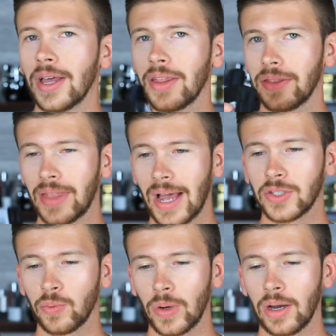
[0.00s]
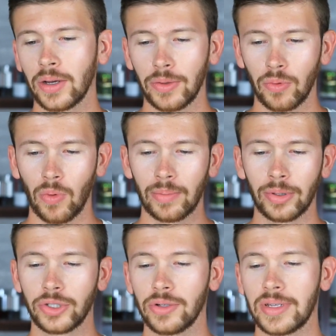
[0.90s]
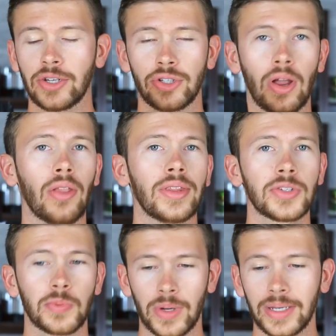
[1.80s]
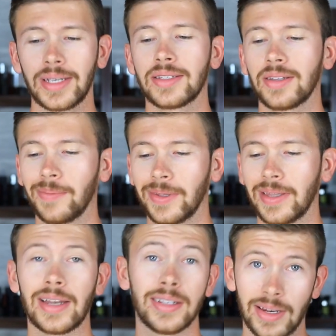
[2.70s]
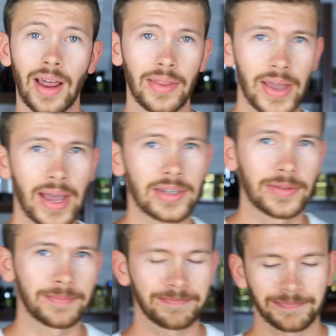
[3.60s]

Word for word: that's where you would want to put your attention on this one and get something that is not that.